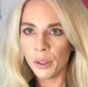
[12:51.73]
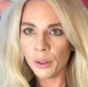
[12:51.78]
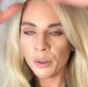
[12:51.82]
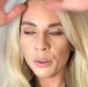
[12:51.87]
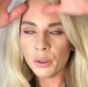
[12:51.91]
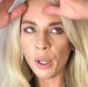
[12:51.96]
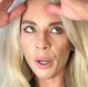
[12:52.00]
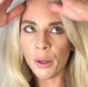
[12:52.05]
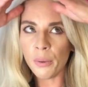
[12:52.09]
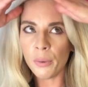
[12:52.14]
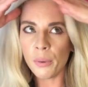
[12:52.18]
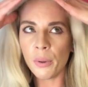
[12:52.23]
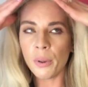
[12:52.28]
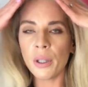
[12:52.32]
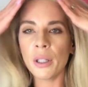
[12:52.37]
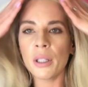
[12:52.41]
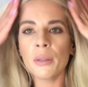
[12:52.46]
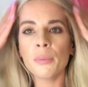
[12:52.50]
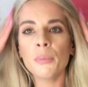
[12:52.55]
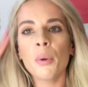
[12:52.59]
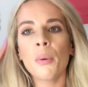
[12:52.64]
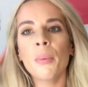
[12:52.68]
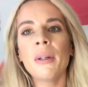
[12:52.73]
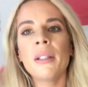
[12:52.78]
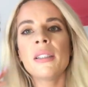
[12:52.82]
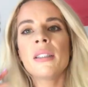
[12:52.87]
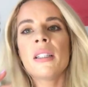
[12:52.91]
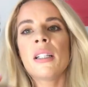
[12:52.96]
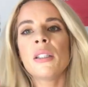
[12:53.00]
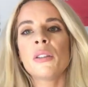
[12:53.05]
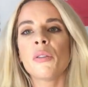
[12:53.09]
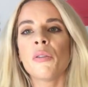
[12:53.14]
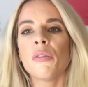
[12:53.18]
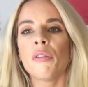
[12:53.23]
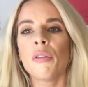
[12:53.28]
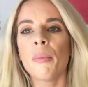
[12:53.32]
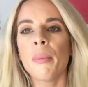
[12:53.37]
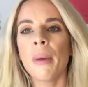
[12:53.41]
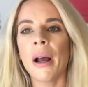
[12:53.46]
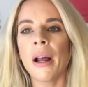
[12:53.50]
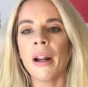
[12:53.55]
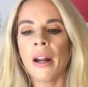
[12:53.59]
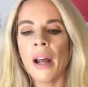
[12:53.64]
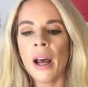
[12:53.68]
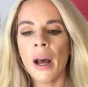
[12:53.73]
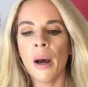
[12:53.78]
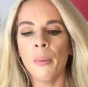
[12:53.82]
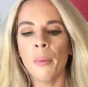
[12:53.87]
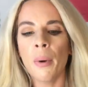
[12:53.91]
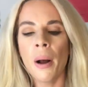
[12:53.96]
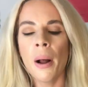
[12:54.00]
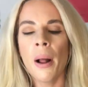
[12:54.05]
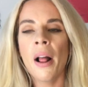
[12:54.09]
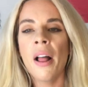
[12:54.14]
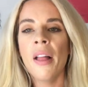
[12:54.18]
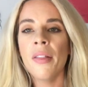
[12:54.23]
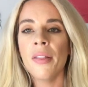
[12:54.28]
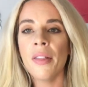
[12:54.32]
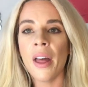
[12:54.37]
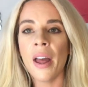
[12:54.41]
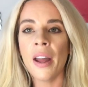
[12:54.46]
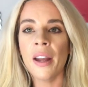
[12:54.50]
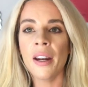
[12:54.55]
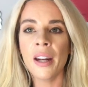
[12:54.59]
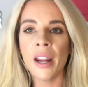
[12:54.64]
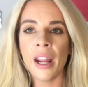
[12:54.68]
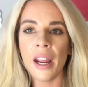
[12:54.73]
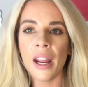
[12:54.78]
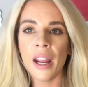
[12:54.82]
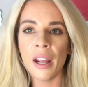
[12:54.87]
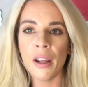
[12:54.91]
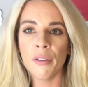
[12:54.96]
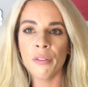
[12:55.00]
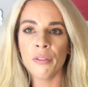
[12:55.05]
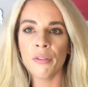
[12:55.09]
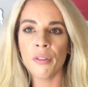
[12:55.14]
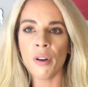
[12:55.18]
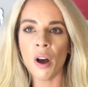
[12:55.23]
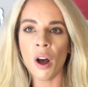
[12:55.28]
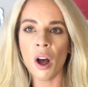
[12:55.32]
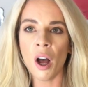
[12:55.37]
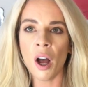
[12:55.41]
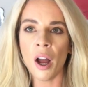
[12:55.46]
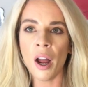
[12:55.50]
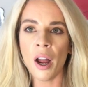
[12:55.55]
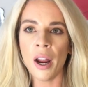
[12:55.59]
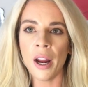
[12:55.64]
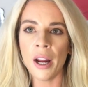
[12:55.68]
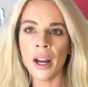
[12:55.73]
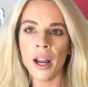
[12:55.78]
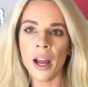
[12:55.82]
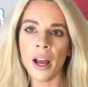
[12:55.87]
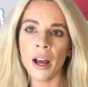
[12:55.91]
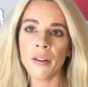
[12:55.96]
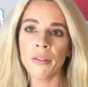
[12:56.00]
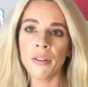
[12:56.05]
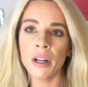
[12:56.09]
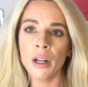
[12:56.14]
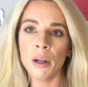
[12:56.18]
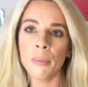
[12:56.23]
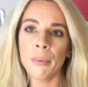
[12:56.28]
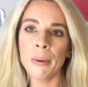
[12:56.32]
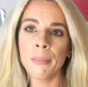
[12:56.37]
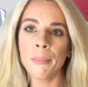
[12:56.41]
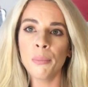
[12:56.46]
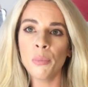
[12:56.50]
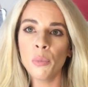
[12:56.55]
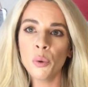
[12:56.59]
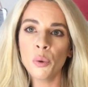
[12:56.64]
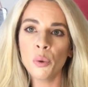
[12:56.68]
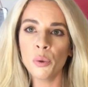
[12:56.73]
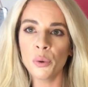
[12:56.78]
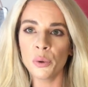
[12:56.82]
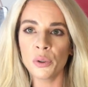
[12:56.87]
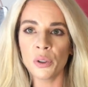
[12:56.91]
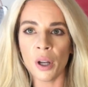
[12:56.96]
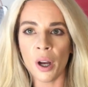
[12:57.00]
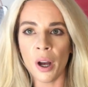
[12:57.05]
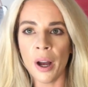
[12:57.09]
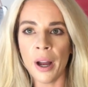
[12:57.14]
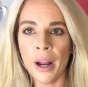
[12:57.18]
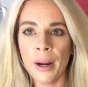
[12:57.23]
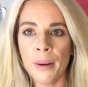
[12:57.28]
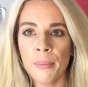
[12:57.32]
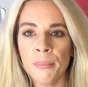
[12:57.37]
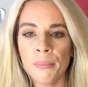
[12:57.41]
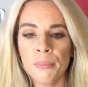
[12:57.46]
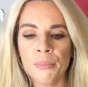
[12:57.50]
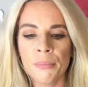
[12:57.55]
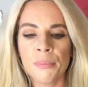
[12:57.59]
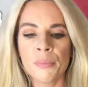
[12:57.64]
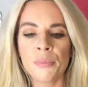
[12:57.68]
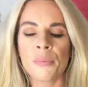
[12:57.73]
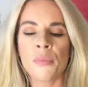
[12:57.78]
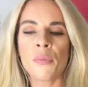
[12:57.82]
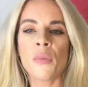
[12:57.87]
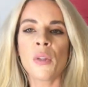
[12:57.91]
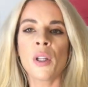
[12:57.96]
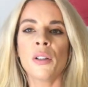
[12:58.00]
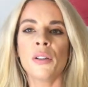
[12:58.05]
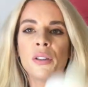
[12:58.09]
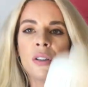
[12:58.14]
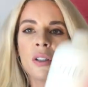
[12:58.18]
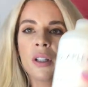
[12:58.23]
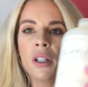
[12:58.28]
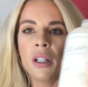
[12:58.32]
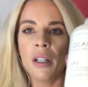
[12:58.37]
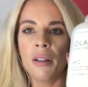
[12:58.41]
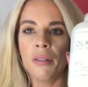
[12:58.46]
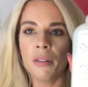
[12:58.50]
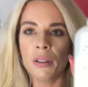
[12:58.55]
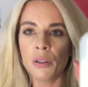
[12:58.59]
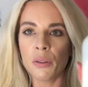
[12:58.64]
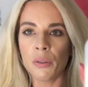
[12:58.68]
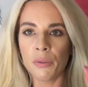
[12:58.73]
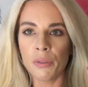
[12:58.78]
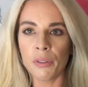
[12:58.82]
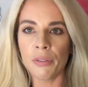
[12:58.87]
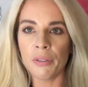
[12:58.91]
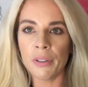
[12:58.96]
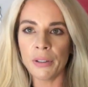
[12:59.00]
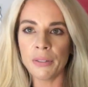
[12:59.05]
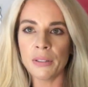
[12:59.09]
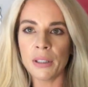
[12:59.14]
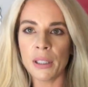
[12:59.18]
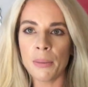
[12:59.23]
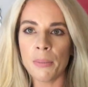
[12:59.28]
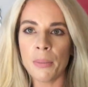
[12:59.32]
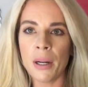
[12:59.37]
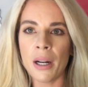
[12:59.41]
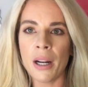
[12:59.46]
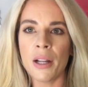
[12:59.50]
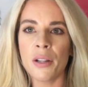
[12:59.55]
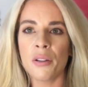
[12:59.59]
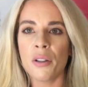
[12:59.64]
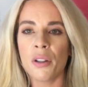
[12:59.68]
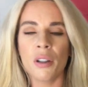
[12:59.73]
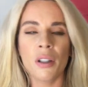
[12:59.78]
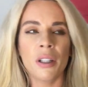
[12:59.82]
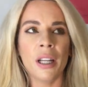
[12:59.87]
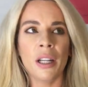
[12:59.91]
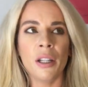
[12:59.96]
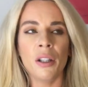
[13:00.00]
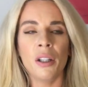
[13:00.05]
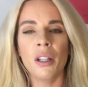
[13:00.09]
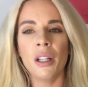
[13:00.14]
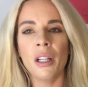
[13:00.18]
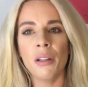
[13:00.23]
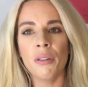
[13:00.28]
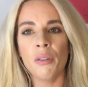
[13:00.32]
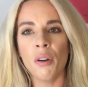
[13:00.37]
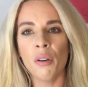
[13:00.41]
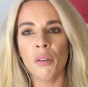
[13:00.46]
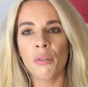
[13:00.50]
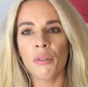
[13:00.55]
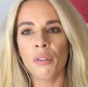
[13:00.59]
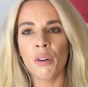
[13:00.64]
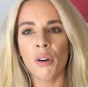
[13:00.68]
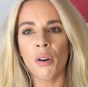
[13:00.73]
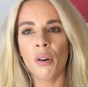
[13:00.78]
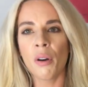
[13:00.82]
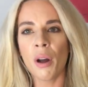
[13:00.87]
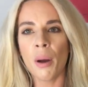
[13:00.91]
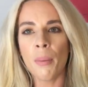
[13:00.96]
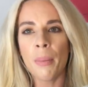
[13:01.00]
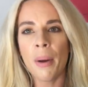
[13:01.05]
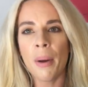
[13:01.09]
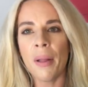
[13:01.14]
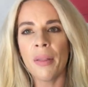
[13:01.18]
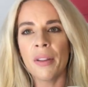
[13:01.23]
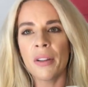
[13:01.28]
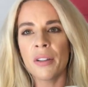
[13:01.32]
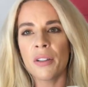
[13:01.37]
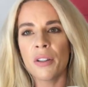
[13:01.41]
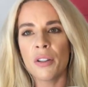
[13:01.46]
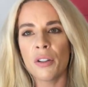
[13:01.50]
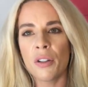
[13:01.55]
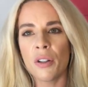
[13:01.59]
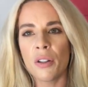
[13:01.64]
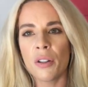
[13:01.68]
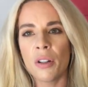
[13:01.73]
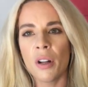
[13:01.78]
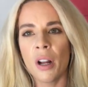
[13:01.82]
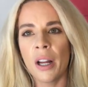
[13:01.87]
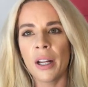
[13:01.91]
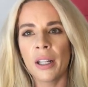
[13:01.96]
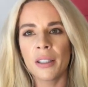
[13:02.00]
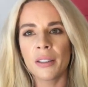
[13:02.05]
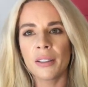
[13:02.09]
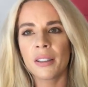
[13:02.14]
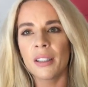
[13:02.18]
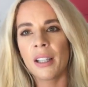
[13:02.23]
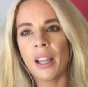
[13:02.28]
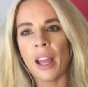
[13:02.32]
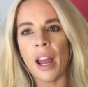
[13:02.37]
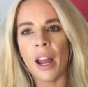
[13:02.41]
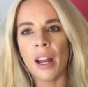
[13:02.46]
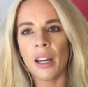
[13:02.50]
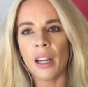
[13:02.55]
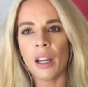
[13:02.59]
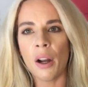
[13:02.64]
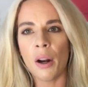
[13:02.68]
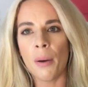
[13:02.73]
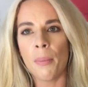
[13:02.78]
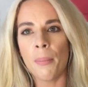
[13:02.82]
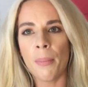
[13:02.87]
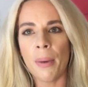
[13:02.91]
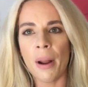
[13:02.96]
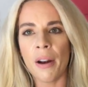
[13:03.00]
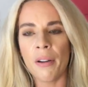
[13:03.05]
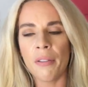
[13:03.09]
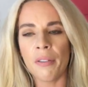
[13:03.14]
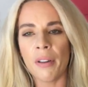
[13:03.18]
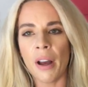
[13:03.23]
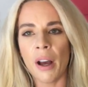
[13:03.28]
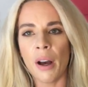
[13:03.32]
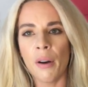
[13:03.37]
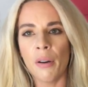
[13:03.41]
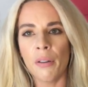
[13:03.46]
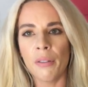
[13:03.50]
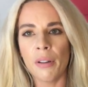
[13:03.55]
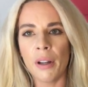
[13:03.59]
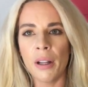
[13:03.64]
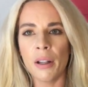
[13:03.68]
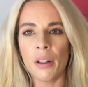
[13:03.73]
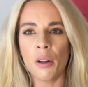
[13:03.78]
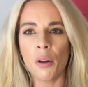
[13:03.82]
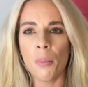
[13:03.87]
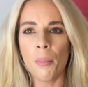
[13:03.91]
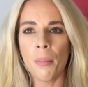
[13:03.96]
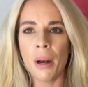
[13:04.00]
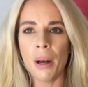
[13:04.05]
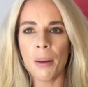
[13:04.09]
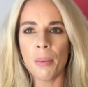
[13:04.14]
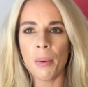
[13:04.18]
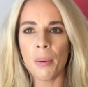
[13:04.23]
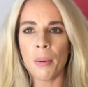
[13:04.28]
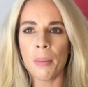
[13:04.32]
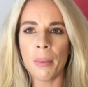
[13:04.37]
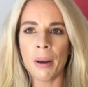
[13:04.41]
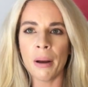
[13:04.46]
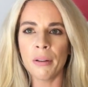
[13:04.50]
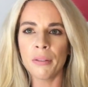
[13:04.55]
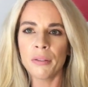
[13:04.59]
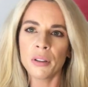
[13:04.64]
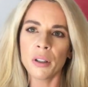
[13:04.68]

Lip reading: So it probably stays on for about an hour. Then if I have a little bit more time, so you can leave this on for 15 minutes. Again, you can leave it on for longer, but this is just like to get any kind of benefit out of it, your minimum amount